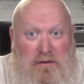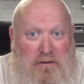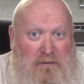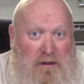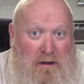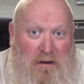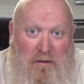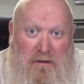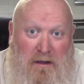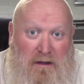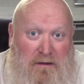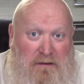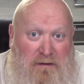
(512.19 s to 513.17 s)
You've got all
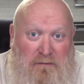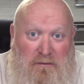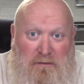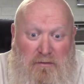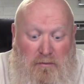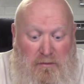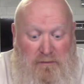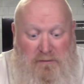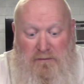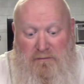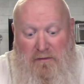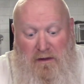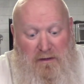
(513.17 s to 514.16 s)
kind of different tourist
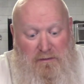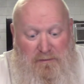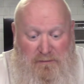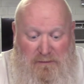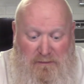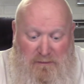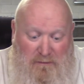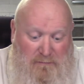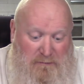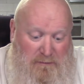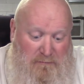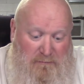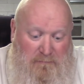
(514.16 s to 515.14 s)
attractions to come
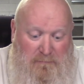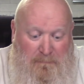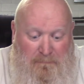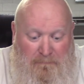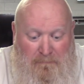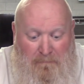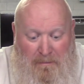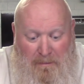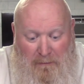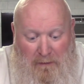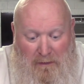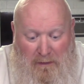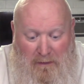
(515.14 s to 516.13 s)
to.
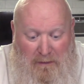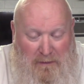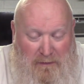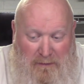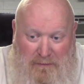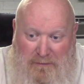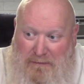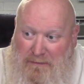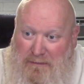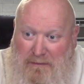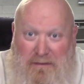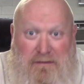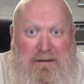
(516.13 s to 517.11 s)

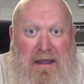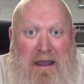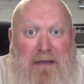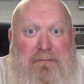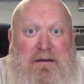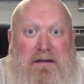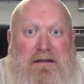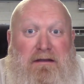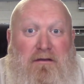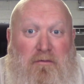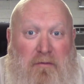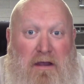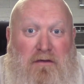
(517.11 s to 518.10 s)
It's it's happening
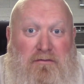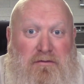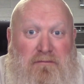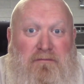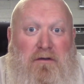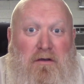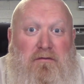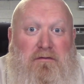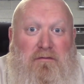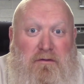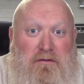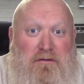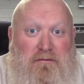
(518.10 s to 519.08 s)
around you folks,
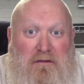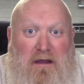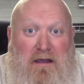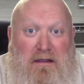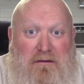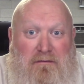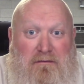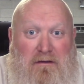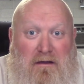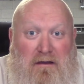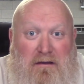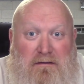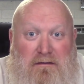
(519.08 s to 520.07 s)
whether you like it or
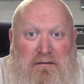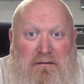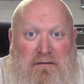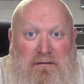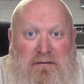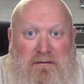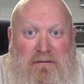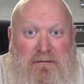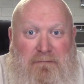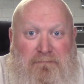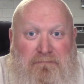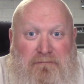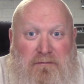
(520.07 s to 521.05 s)
not.
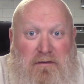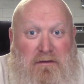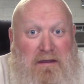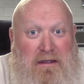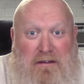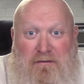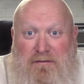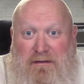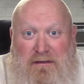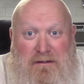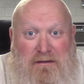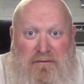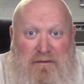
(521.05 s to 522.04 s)
You can't go
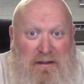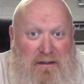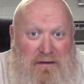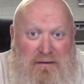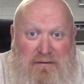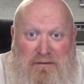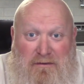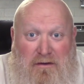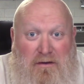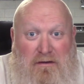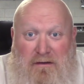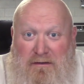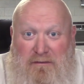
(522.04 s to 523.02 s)
sticking your head in the
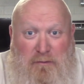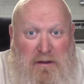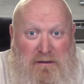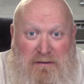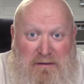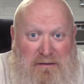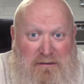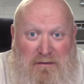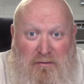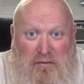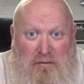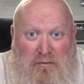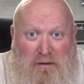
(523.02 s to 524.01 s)
dirt expecting it to
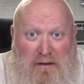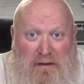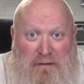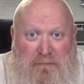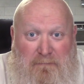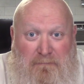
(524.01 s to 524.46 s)
go away.